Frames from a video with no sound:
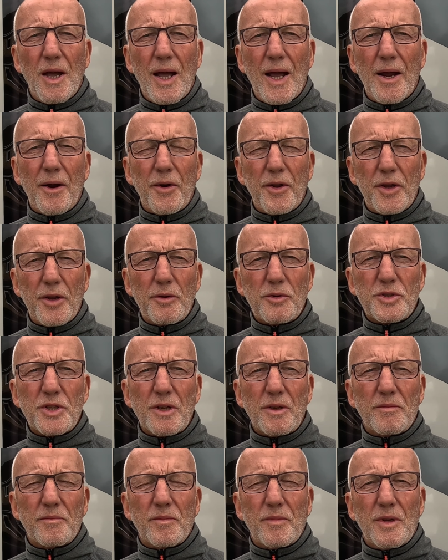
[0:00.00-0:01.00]
how to use
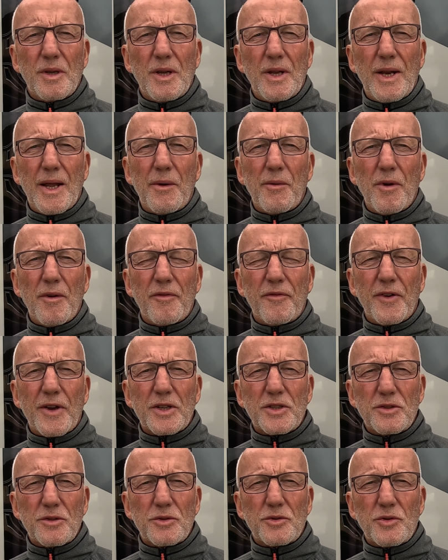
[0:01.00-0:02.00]
it and how it
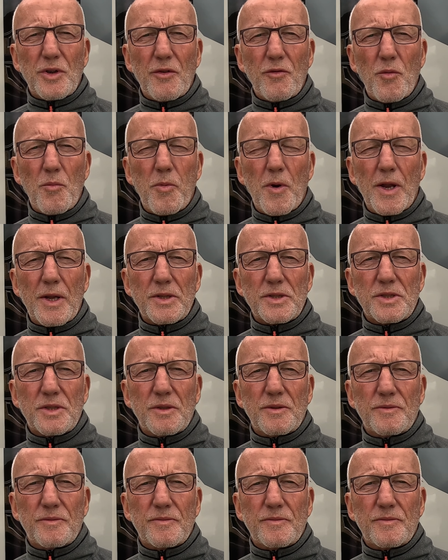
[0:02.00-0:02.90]
affects our travel plans.